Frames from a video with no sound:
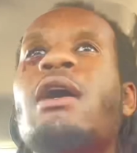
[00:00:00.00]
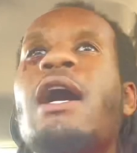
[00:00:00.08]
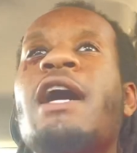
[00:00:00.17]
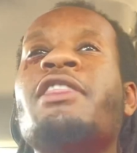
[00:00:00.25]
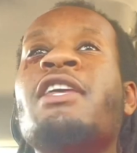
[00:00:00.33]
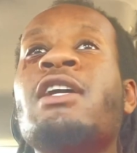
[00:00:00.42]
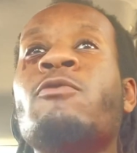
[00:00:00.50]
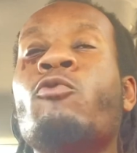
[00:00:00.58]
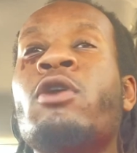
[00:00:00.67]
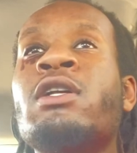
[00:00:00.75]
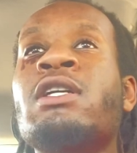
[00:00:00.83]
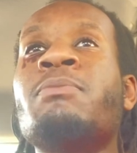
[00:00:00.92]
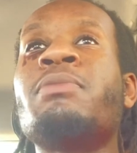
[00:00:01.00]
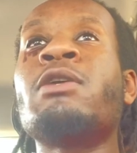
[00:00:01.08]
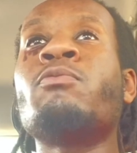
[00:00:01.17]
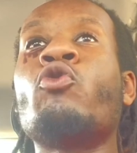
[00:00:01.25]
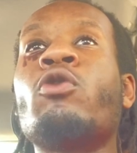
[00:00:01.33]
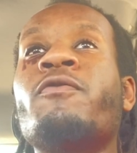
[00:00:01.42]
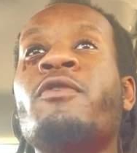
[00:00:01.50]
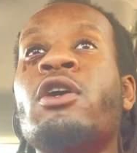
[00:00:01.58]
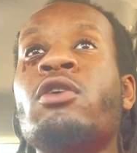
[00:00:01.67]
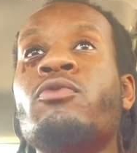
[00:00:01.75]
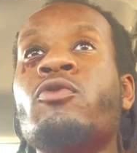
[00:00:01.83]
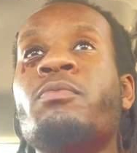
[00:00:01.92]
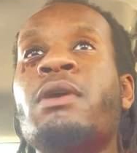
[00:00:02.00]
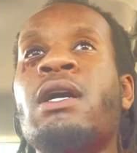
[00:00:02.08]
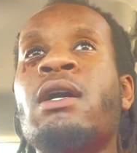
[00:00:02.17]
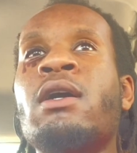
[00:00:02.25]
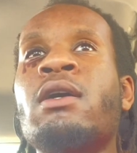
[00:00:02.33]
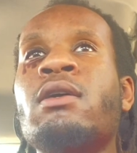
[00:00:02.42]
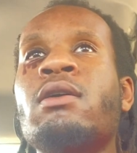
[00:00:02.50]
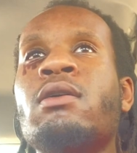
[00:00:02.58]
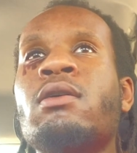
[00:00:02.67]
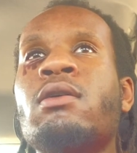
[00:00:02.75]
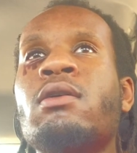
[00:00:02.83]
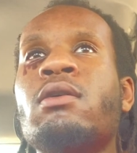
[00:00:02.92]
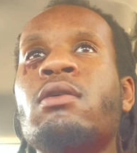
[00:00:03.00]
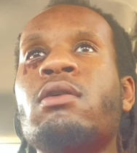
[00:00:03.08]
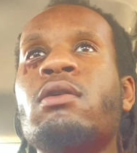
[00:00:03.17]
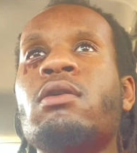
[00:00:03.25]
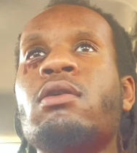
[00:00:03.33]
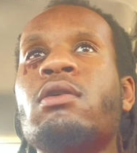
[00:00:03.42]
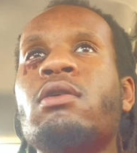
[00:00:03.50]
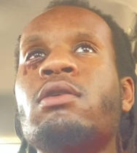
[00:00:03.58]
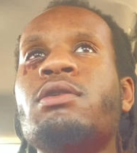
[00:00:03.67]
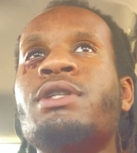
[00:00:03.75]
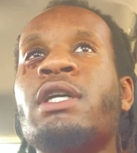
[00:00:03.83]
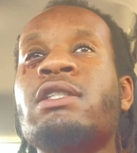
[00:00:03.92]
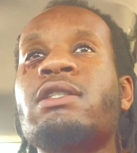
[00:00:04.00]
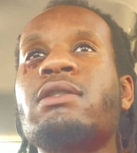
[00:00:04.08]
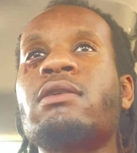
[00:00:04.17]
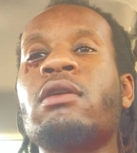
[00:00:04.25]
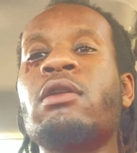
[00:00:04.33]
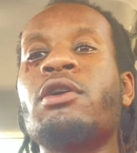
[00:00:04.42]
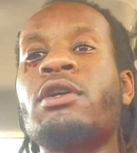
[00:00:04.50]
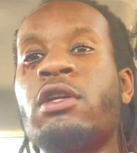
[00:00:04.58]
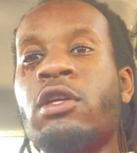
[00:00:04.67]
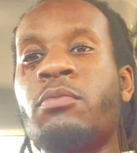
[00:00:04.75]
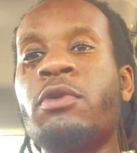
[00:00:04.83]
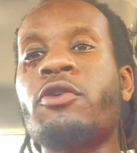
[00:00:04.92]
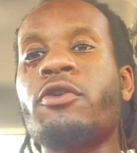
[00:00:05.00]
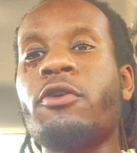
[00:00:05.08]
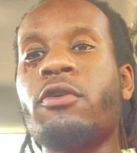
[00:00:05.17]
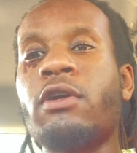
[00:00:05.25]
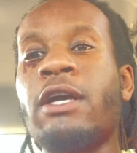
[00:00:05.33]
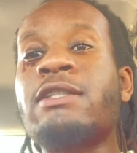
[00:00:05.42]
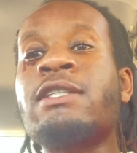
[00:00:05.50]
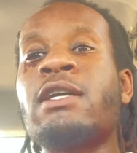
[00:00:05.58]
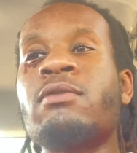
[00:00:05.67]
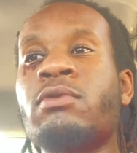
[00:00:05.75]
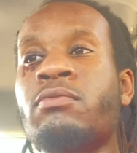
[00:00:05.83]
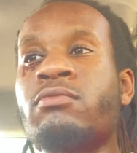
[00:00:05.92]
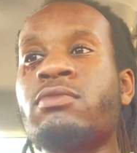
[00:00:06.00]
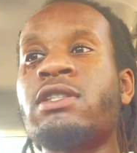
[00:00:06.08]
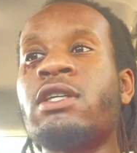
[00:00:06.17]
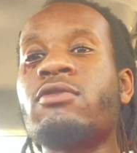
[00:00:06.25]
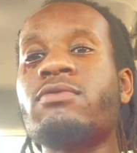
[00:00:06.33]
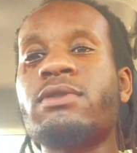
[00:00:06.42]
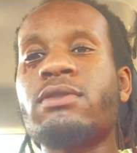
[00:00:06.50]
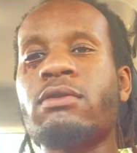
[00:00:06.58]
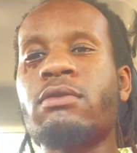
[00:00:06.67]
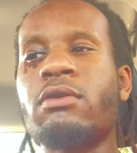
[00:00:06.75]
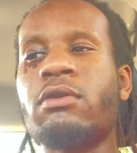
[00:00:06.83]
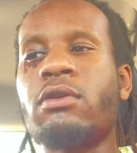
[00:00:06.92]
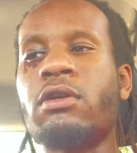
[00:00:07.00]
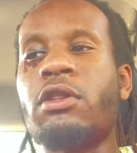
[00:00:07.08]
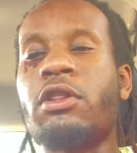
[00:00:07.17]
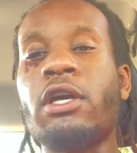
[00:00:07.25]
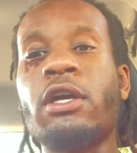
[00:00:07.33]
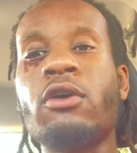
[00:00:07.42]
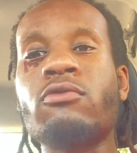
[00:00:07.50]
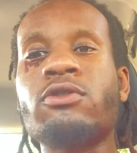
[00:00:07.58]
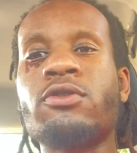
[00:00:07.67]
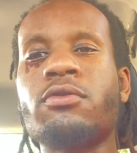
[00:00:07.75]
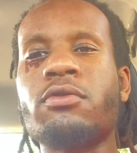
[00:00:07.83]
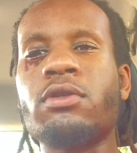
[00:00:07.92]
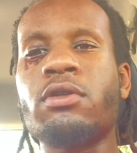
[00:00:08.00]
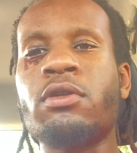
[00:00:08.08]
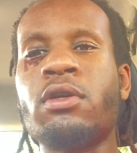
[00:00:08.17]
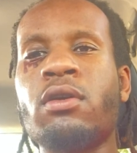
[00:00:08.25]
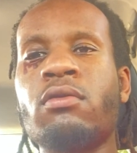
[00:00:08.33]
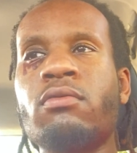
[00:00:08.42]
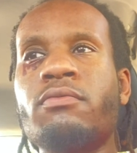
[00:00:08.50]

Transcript: I think one can be more vulnerable by just looking in the mirror and telling themselves their own story, you know?